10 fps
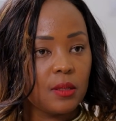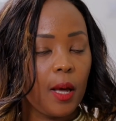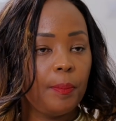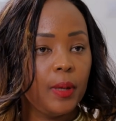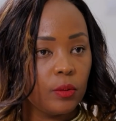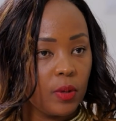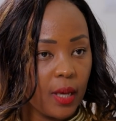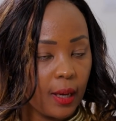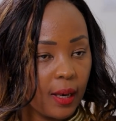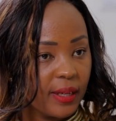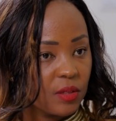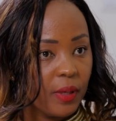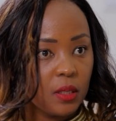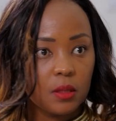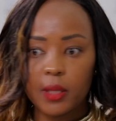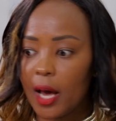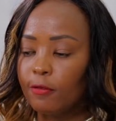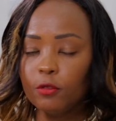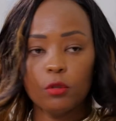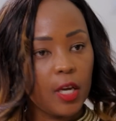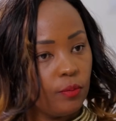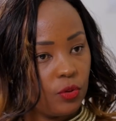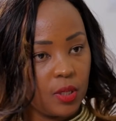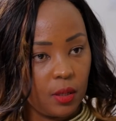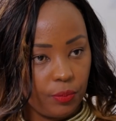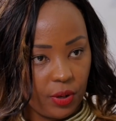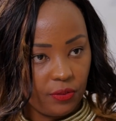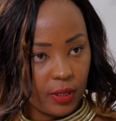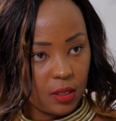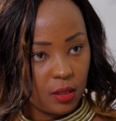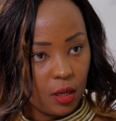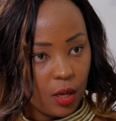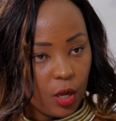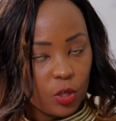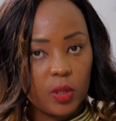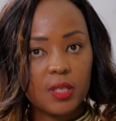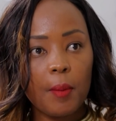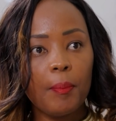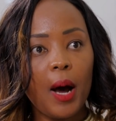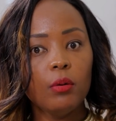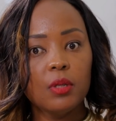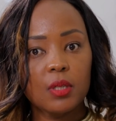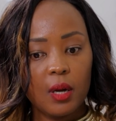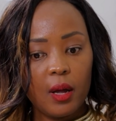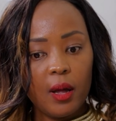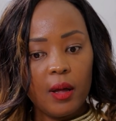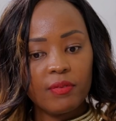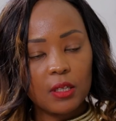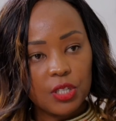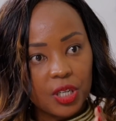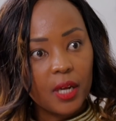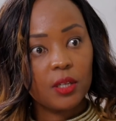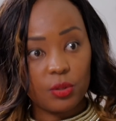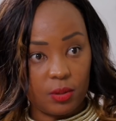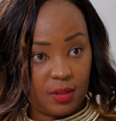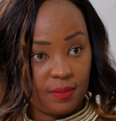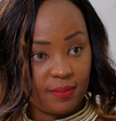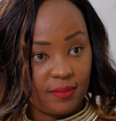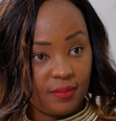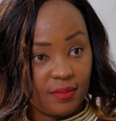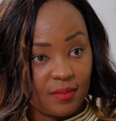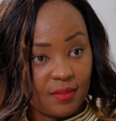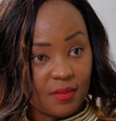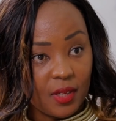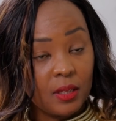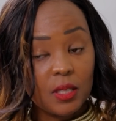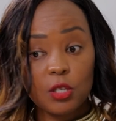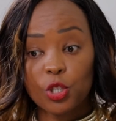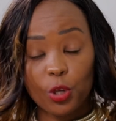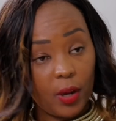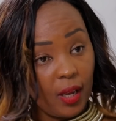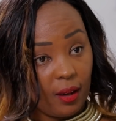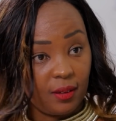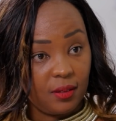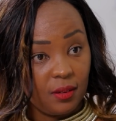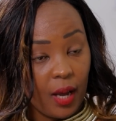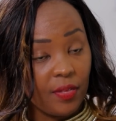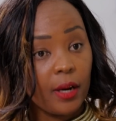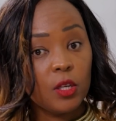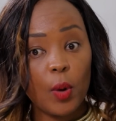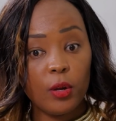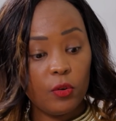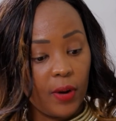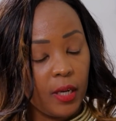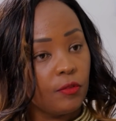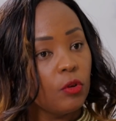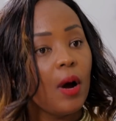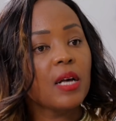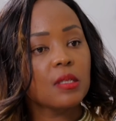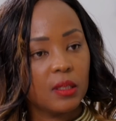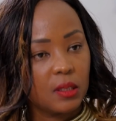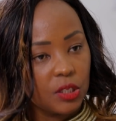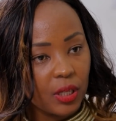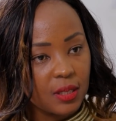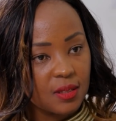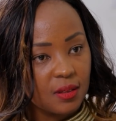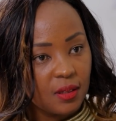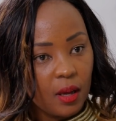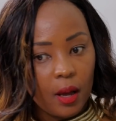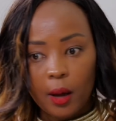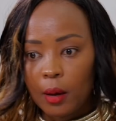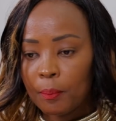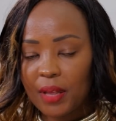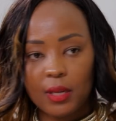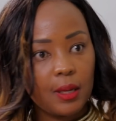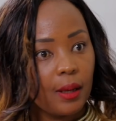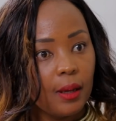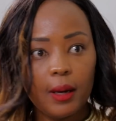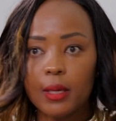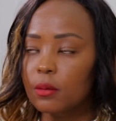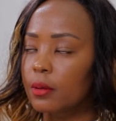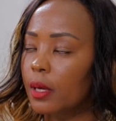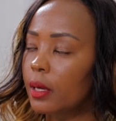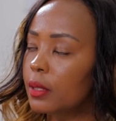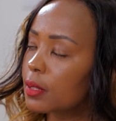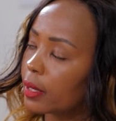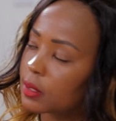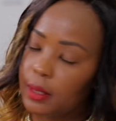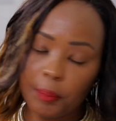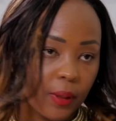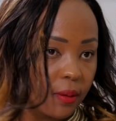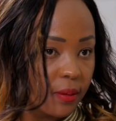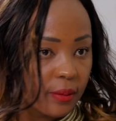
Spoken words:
They are playing with their classmates. They have no time to take breakfast. So it's about the schedules. It is shocking, and that is why you find, if you ask the teachers. By the second lesson, kids are sleeping.